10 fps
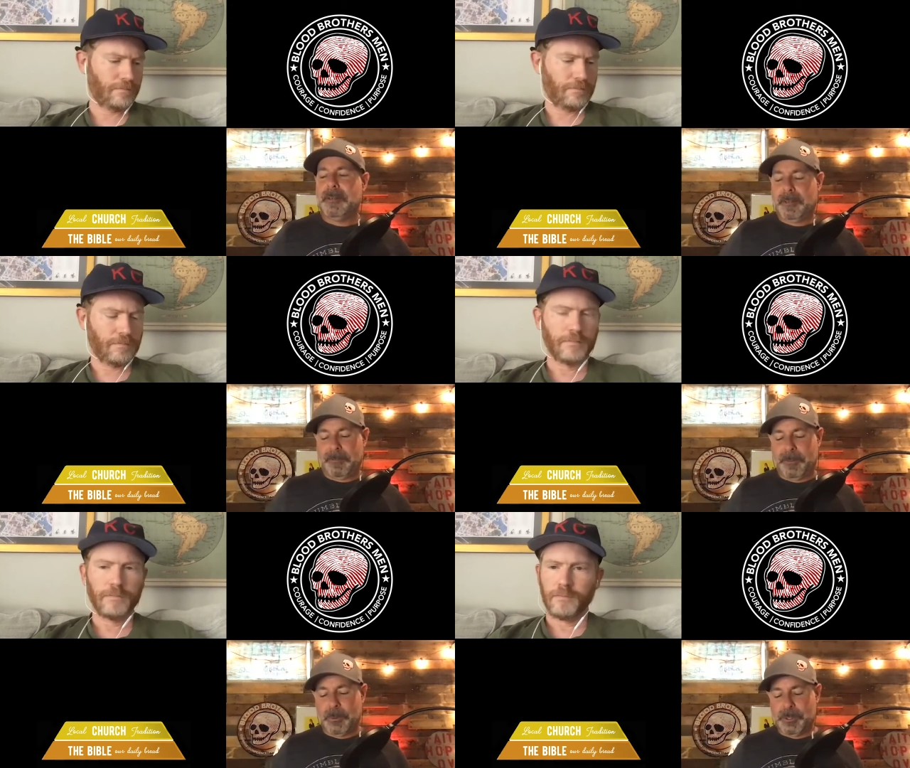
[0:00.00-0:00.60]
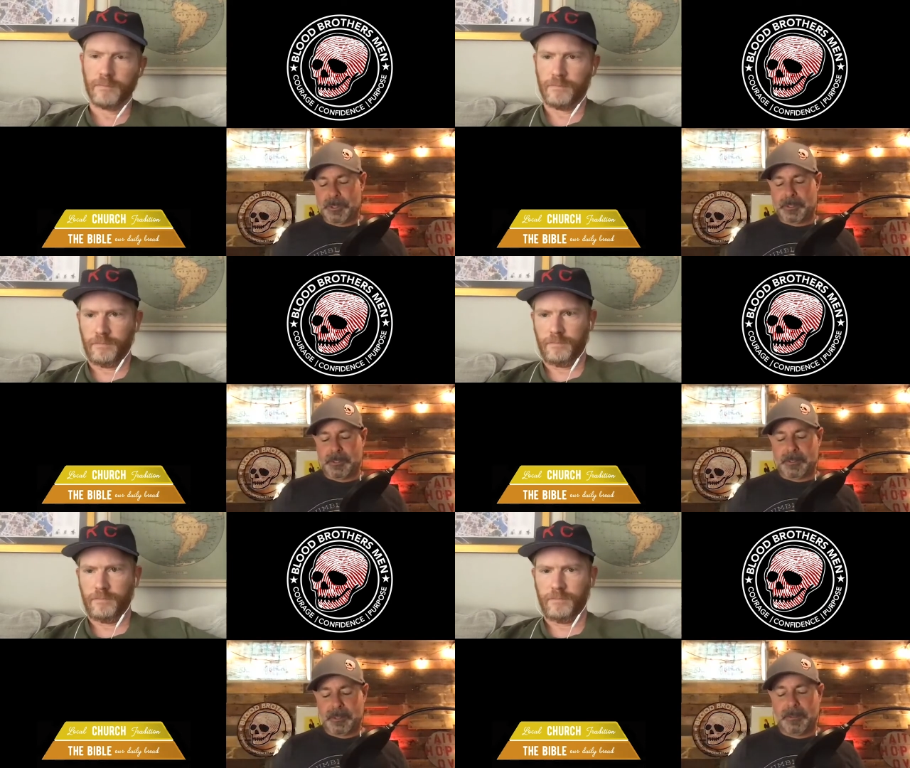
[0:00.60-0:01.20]
Speaker 1: if you were just
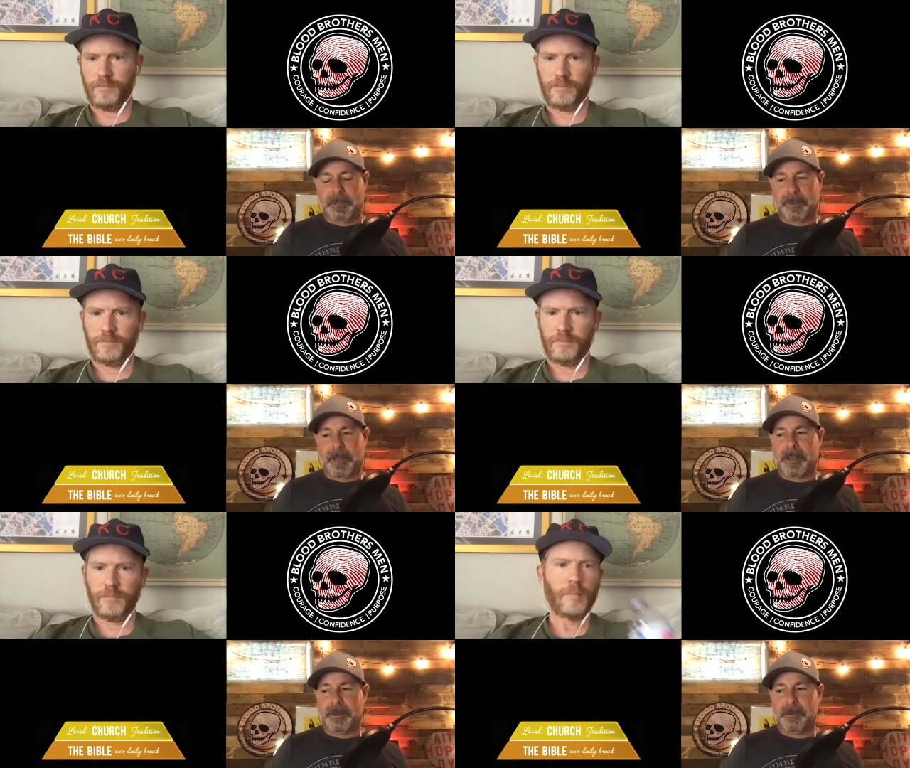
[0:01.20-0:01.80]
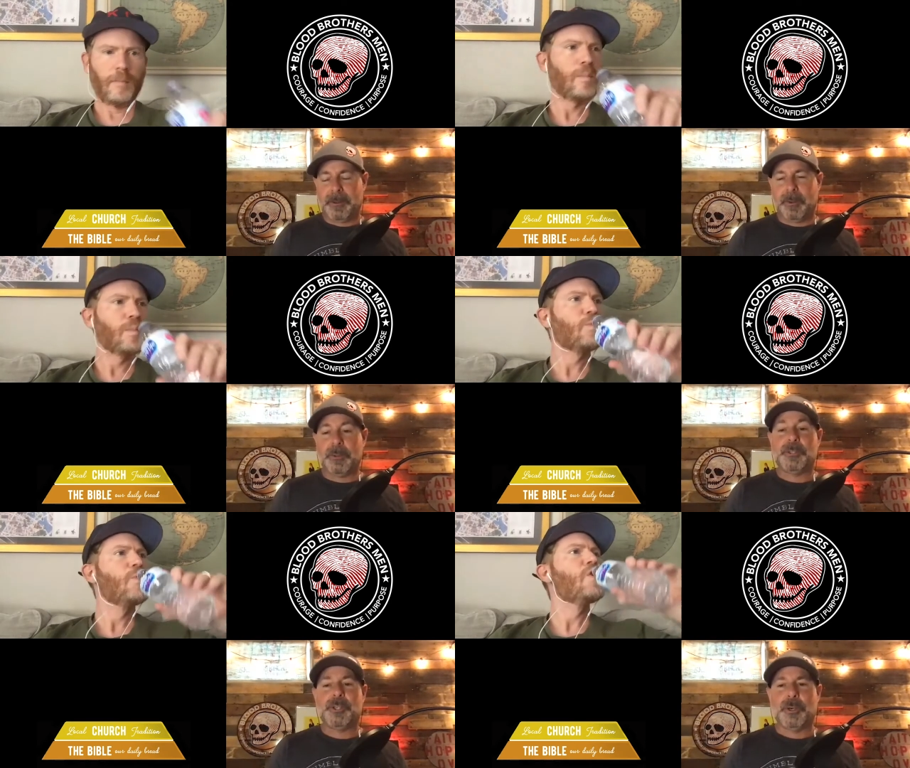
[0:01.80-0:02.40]
to, to leave it at you know
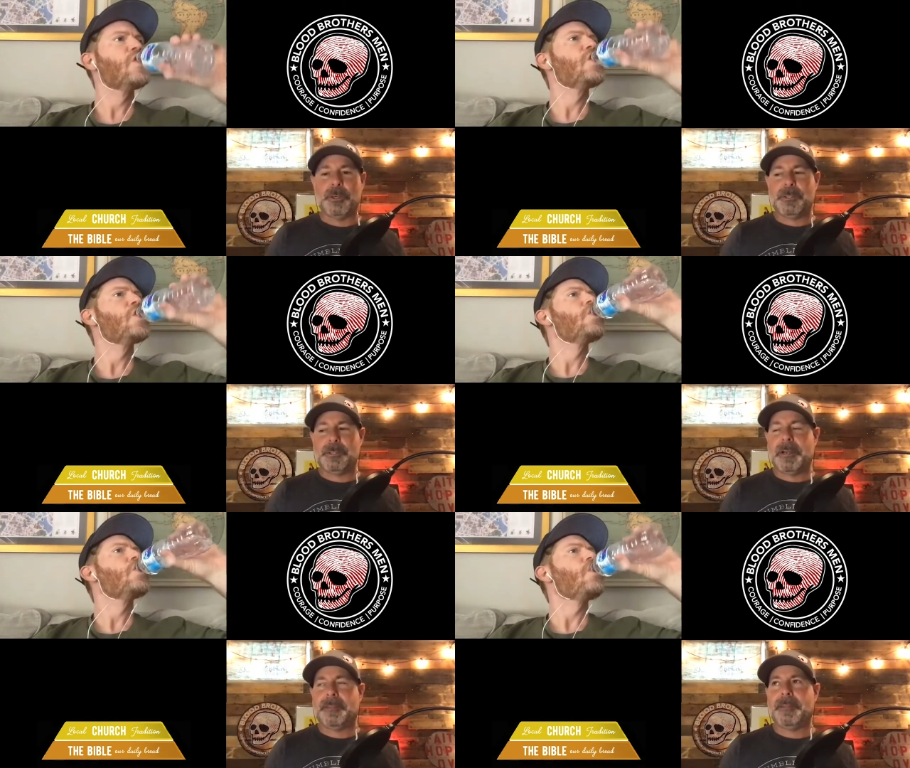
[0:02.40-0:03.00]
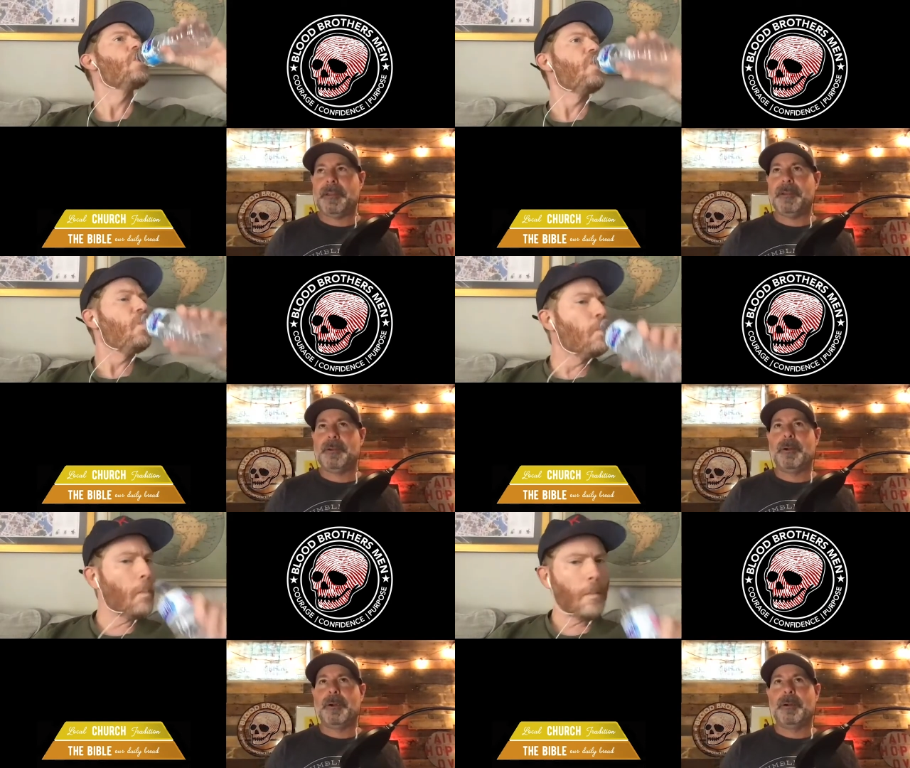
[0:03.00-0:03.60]
the church i think
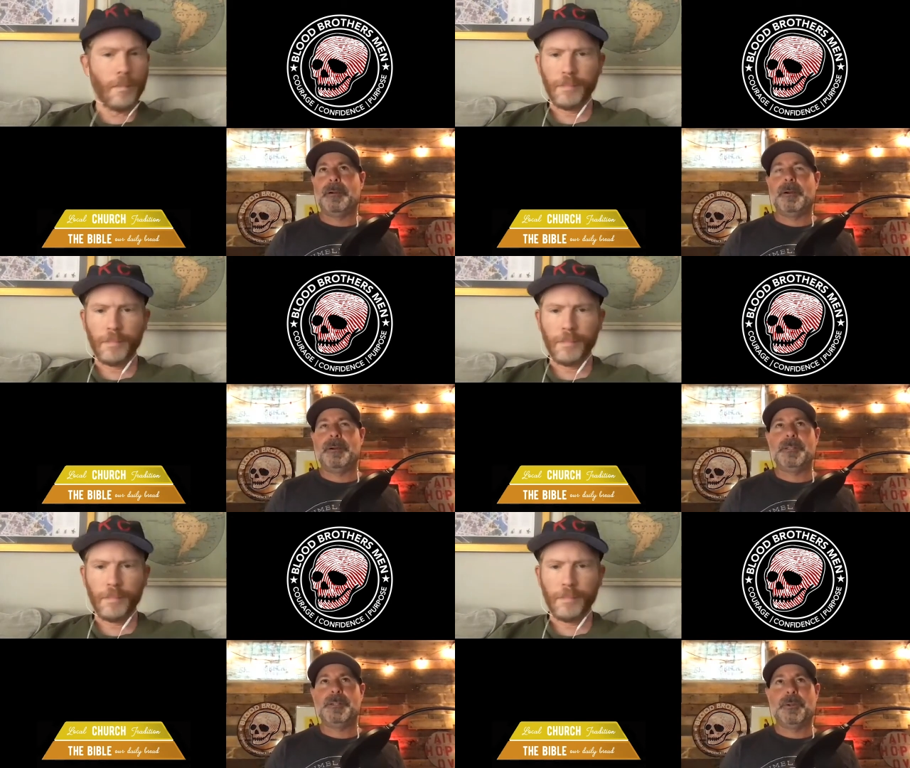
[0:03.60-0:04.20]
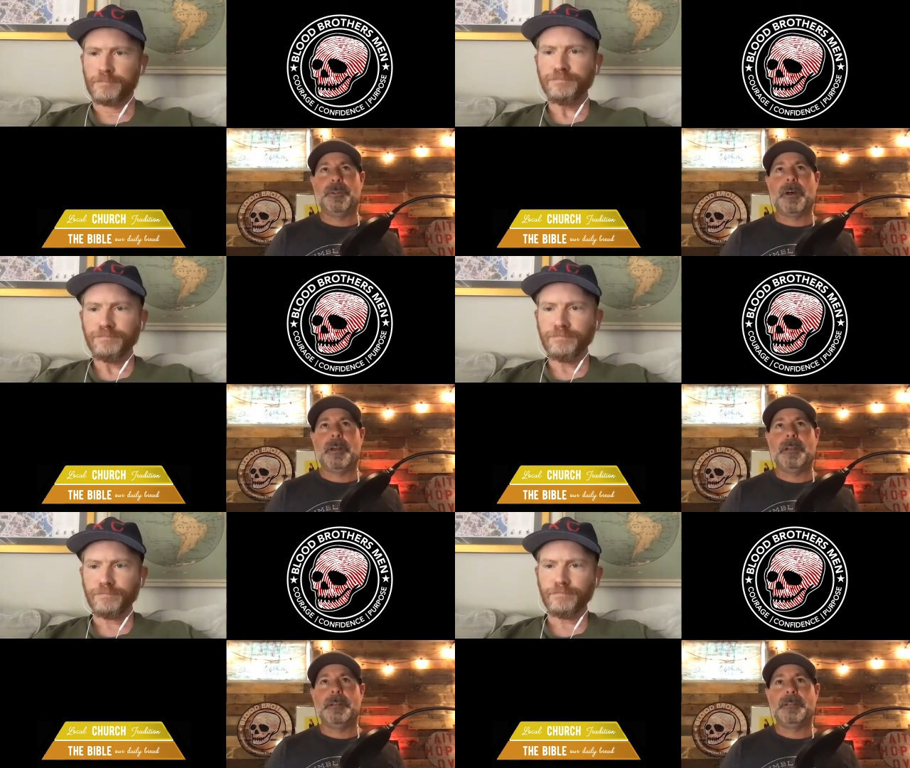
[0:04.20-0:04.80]
our, our initial
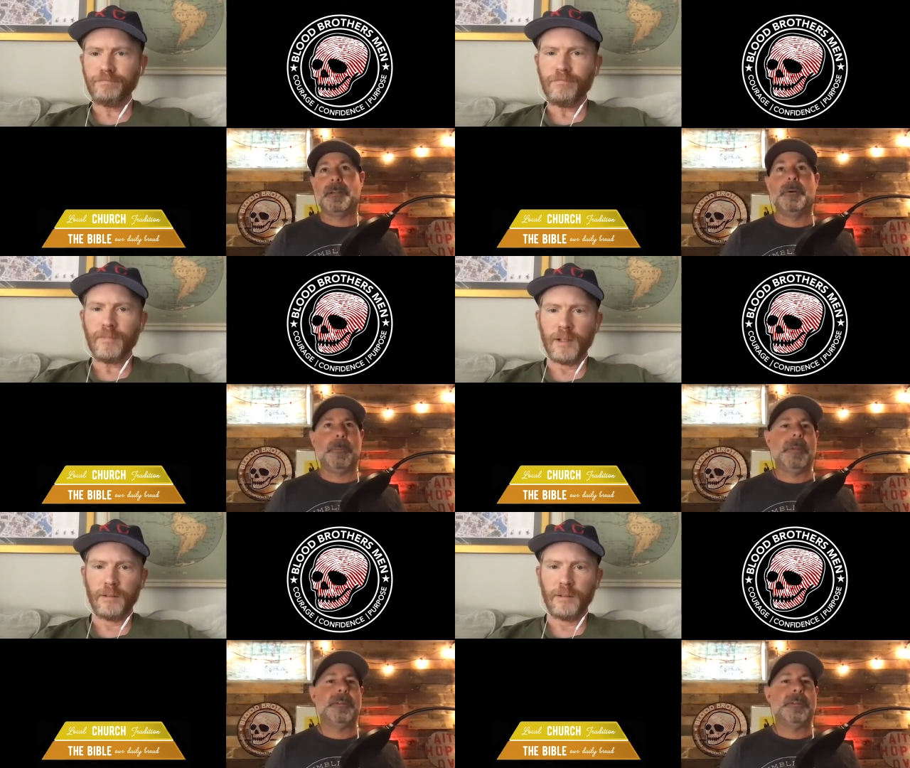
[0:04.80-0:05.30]
thought is oh you mean